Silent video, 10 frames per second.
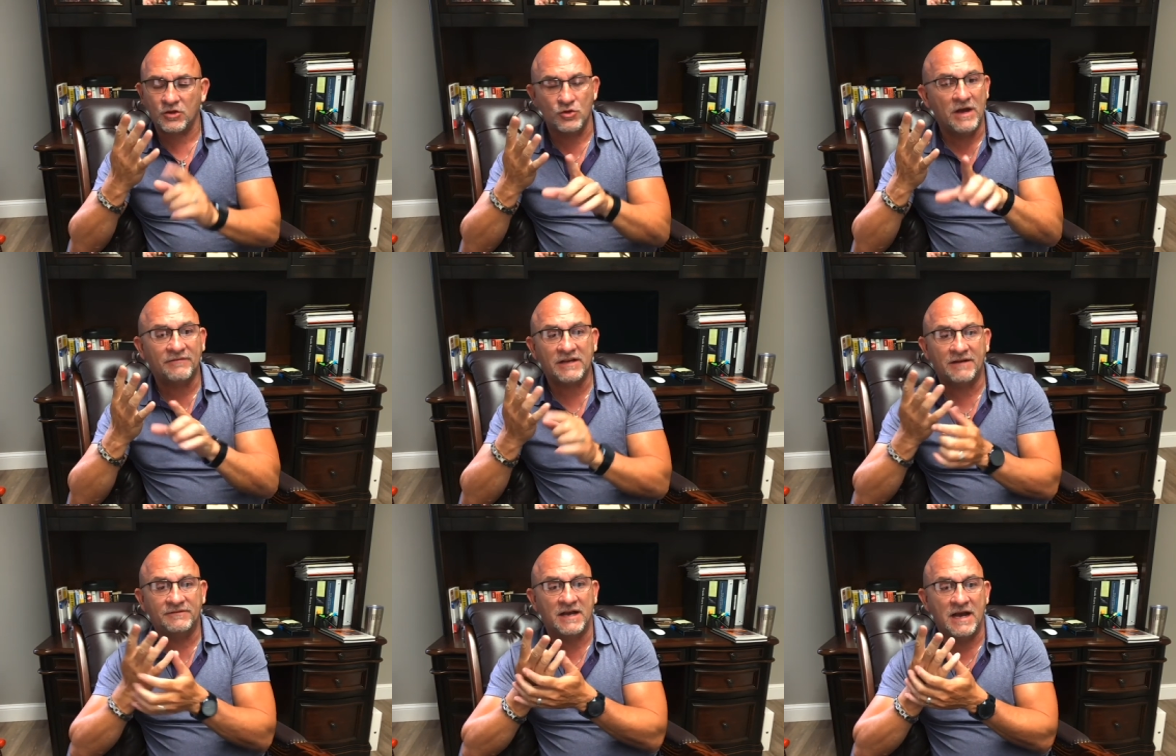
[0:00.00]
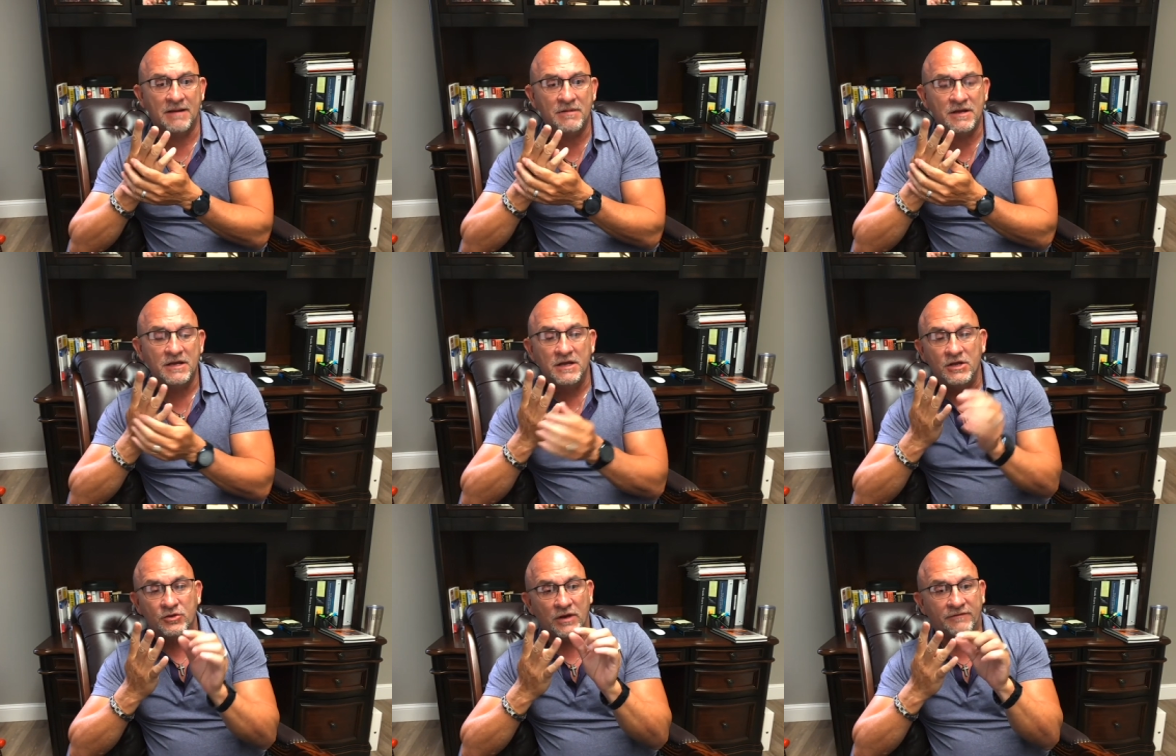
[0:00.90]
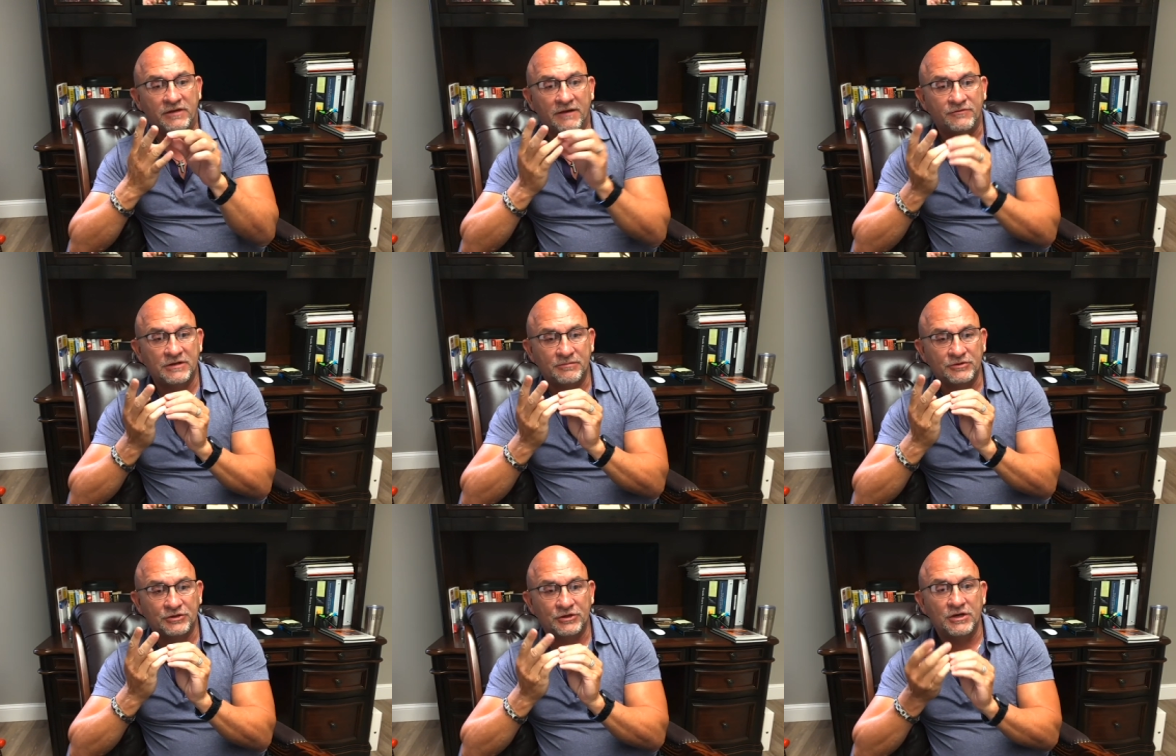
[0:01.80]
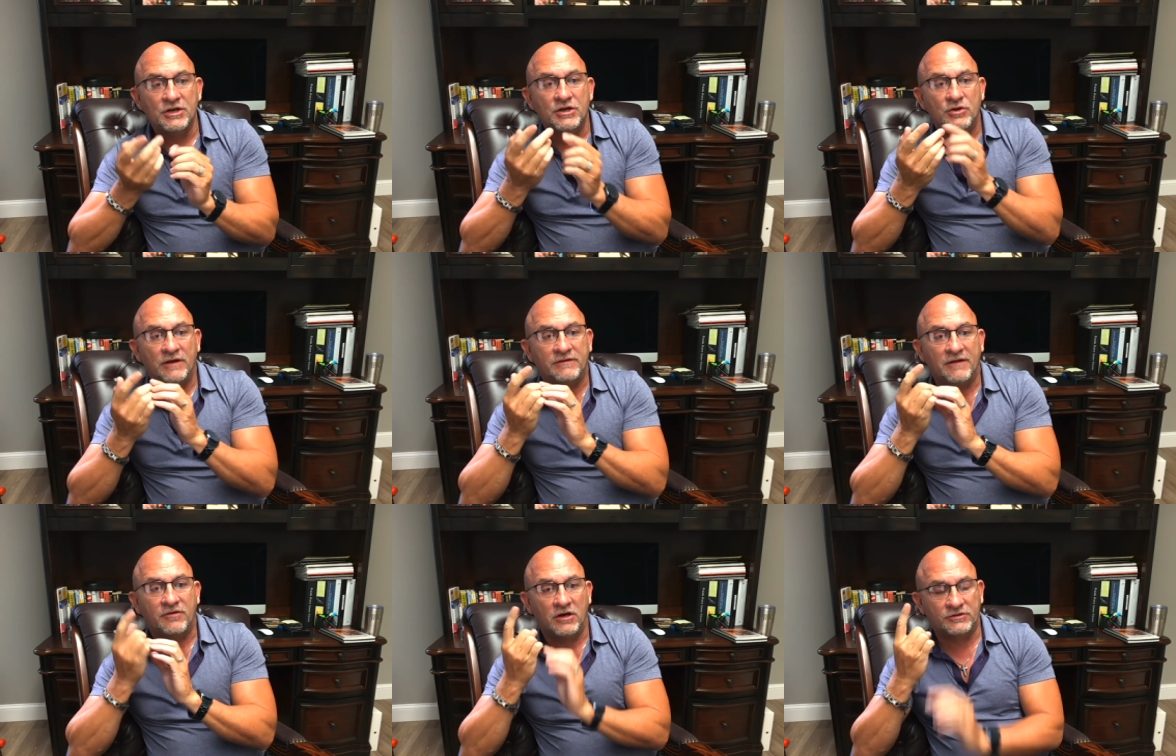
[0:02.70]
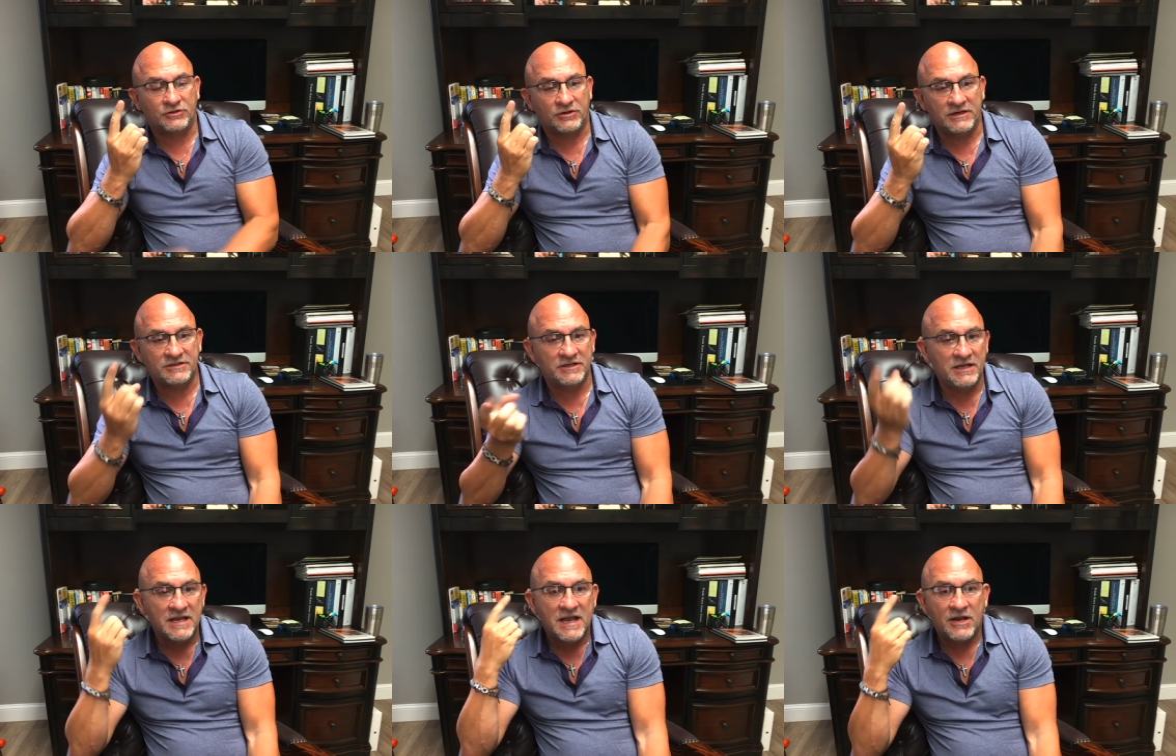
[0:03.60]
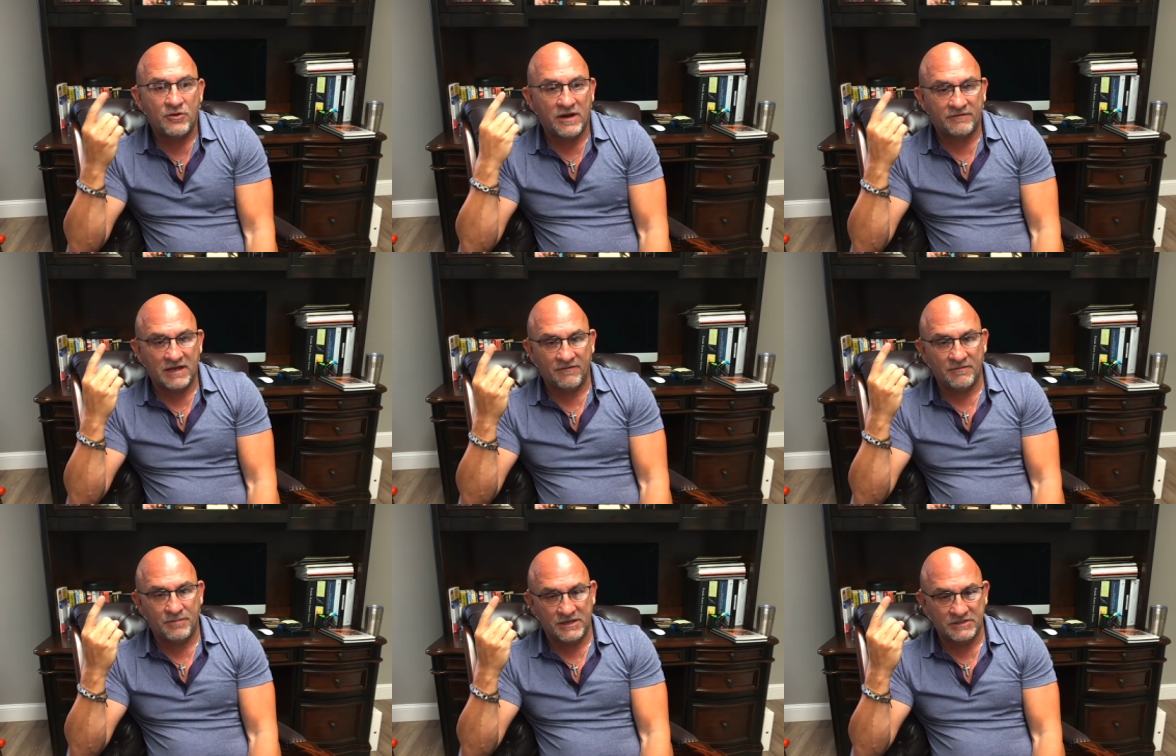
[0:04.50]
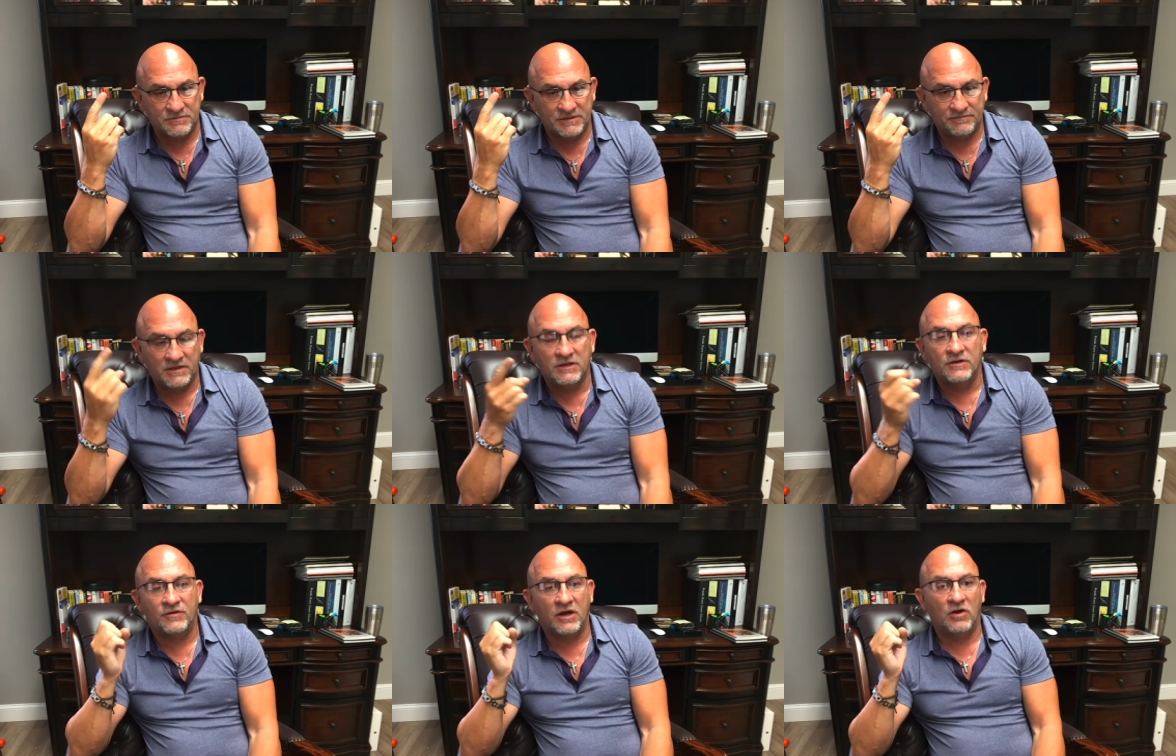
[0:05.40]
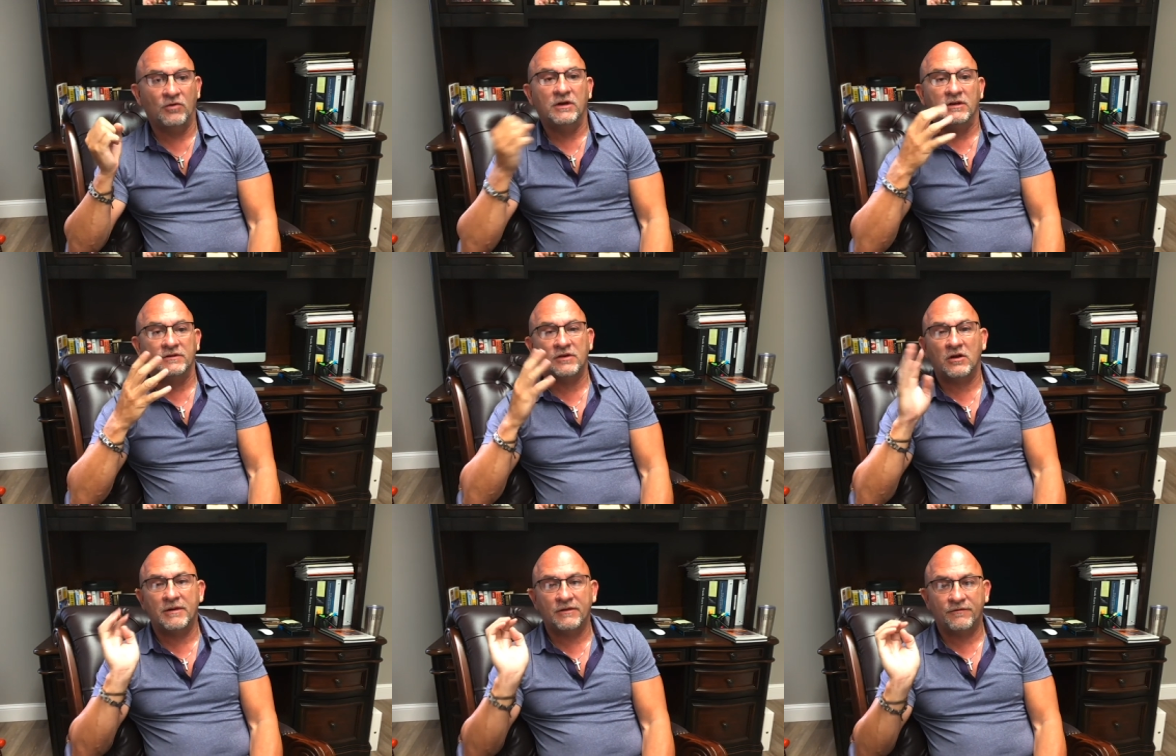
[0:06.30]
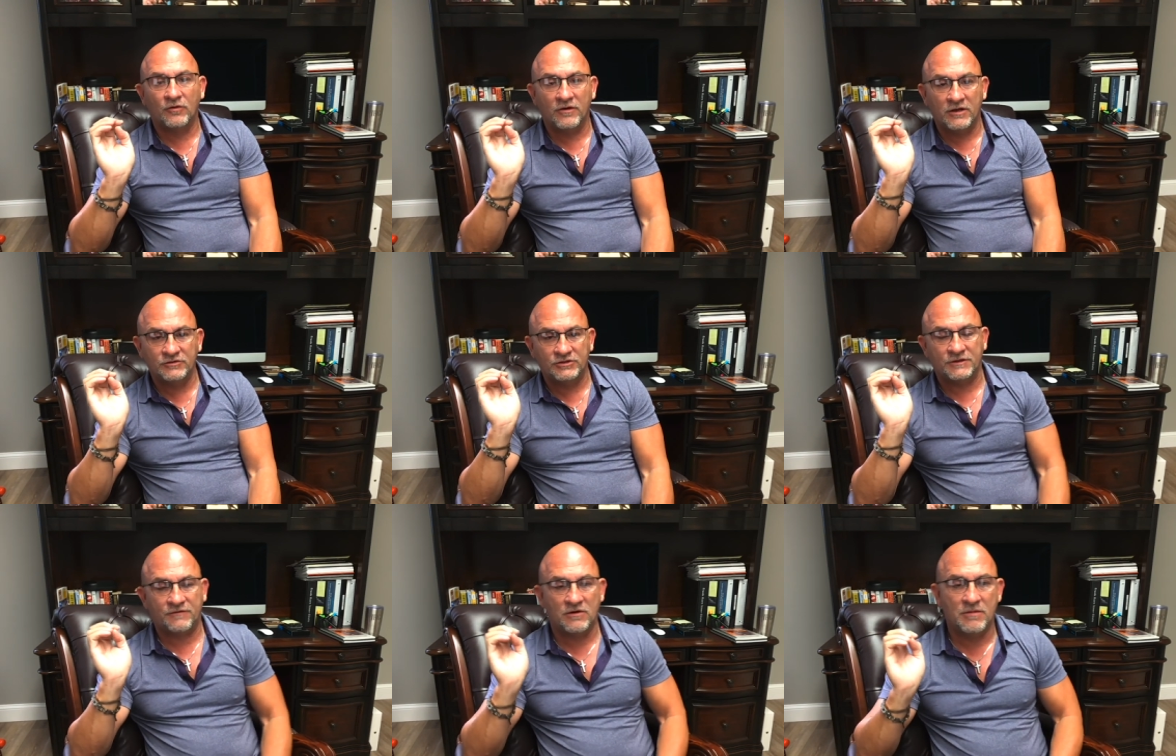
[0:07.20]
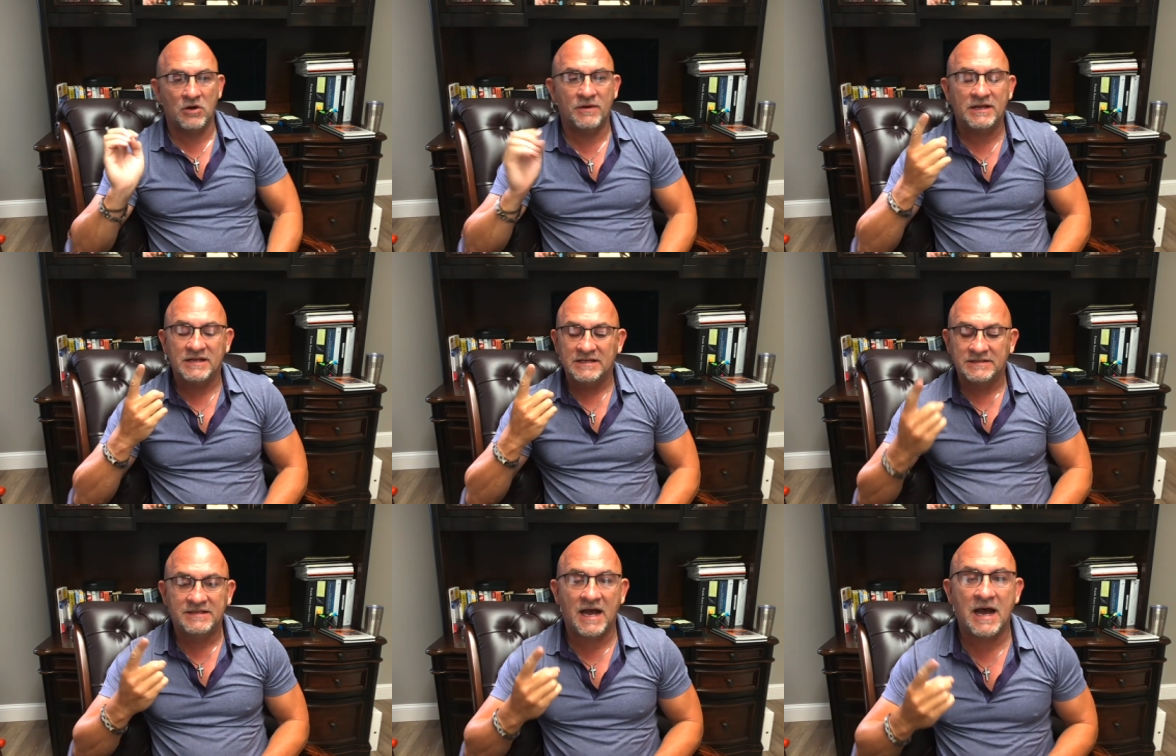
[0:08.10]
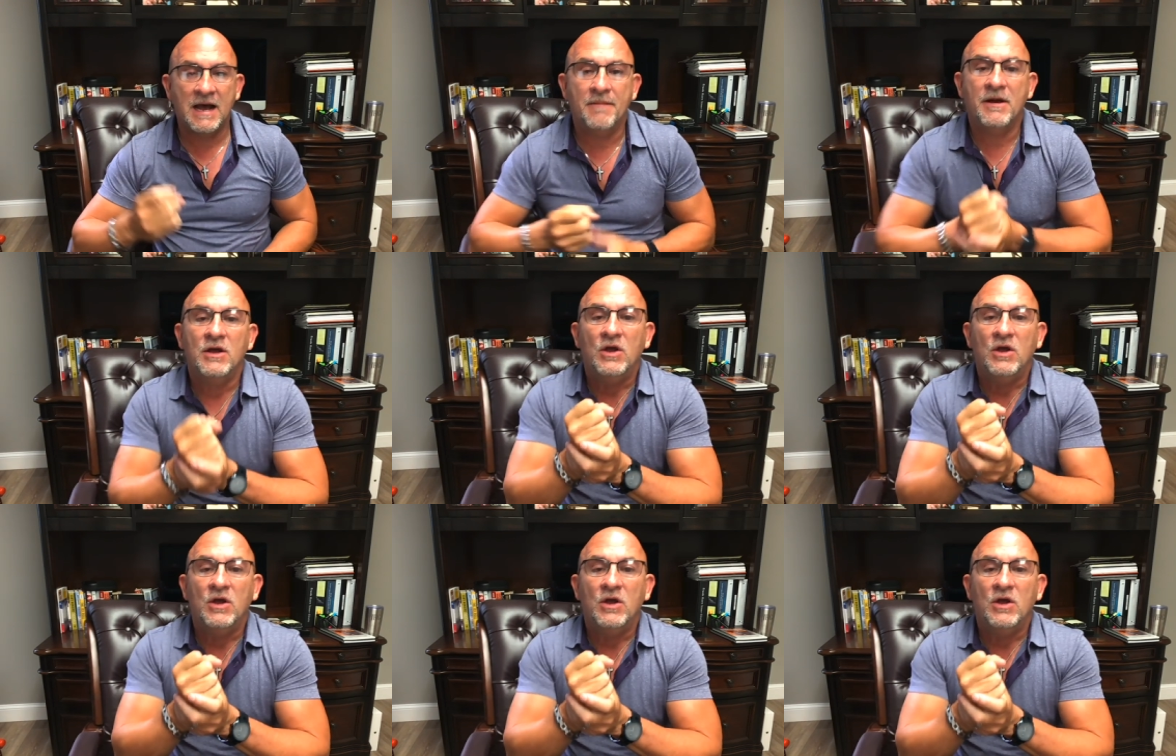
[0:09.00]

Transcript: You have to have time, you have to have temperature, you have to have concentration, and you have to have impingement. So let's talk about the four of those just for a moment. Time.